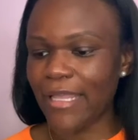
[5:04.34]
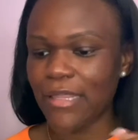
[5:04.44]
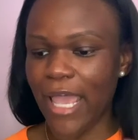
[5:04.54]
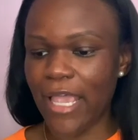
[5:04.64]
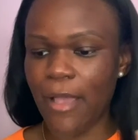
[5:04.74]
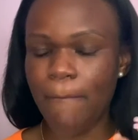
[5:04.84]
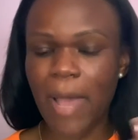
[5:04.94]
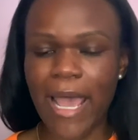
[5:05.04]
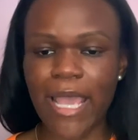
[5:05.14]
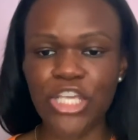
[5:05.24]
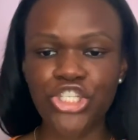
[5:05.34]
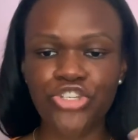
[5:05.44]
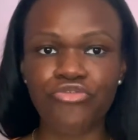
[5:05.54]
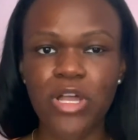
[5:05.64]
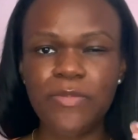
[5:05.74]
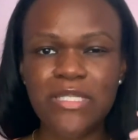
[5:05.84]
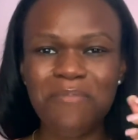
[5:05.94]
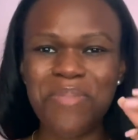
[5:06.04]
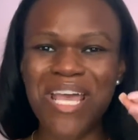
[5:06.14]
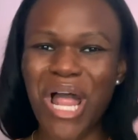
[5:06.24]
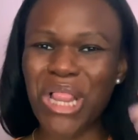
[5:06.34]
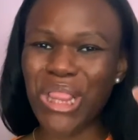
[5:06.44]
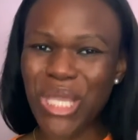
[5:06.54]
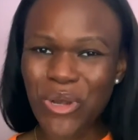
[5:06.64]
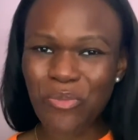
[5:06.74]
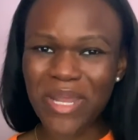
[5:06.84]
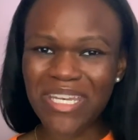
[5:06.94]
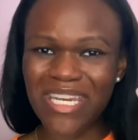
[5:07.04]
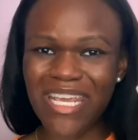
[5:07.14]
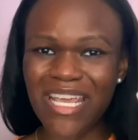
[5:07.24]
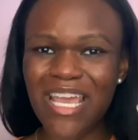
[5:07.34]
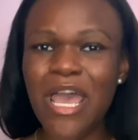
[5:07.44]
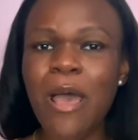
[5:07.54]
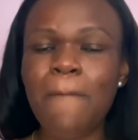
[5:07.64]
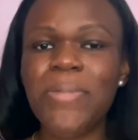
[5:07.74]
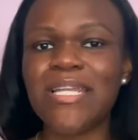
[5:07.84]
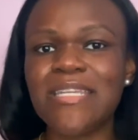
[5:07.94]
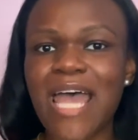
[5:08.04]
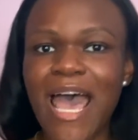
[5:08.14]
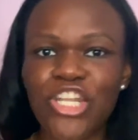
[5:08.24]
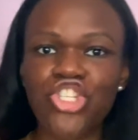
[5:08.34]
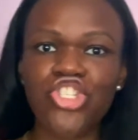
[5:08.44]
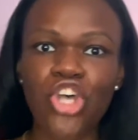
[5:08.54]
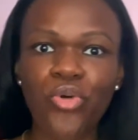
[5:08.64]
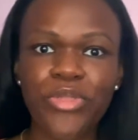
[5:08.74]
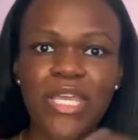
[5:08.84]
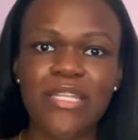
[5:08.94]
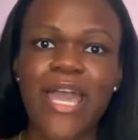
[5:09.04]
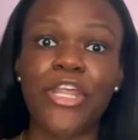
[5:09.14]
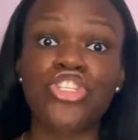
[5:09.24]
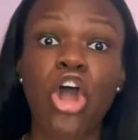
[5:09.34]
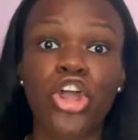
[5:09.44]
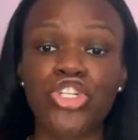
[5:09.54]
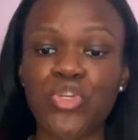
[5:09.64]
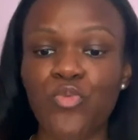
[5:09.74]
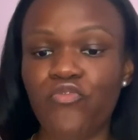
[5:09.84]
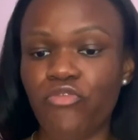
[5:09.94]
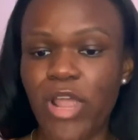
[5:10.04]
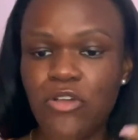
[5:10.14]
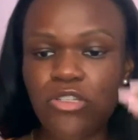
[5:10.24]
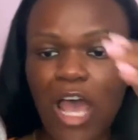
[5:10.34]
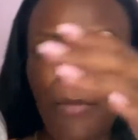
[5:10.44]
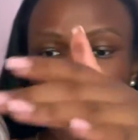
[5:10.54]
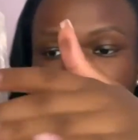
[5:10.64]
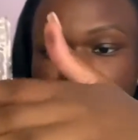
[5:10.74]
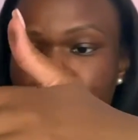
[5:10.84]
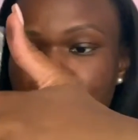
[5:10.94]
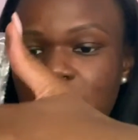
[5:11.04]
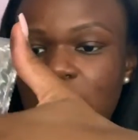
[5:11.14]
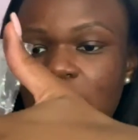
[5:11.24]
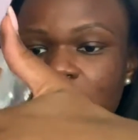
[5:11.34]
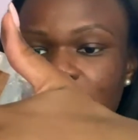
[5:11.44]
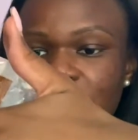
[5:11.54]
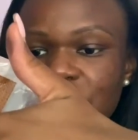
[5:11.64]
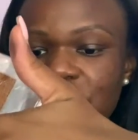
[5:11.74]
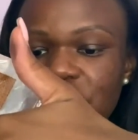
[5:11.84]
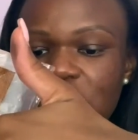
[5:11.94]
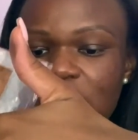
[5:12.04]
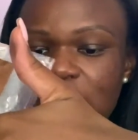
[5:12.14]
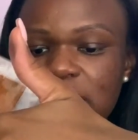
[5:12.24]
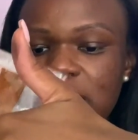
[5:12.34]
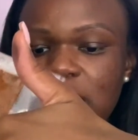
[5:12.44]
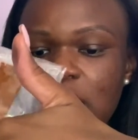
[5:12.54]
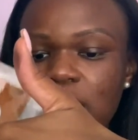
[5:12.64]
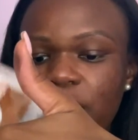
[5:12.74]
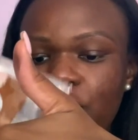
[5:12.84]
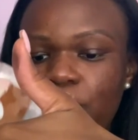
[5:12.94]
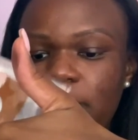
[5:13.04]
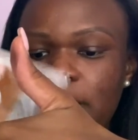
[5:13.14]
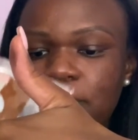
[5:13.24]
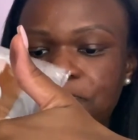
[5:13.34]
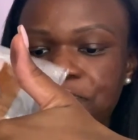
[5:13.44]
like my scrubs to be a little bit thick, but not so thick that it's hard to move around. So I'm going to put just a little bit.